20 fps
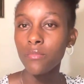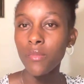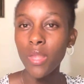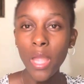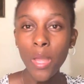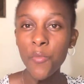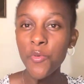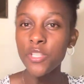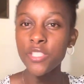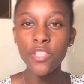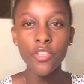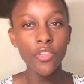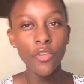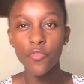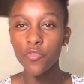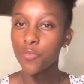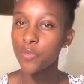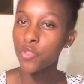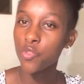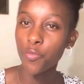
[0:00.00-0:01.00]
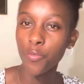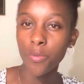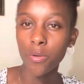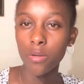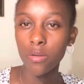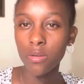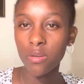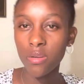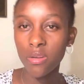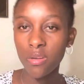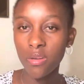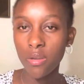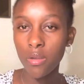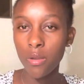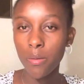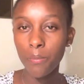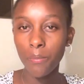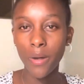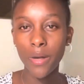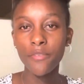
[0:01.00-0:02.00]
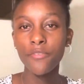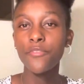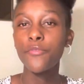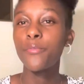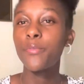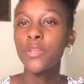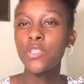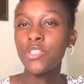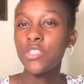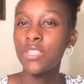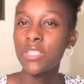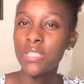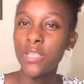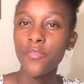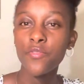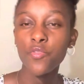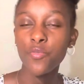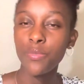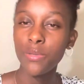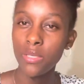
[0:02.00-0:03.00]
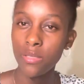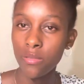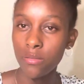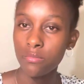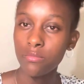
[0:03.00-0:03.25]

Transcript: I'm not saying you have to be super buff, but you just have to be,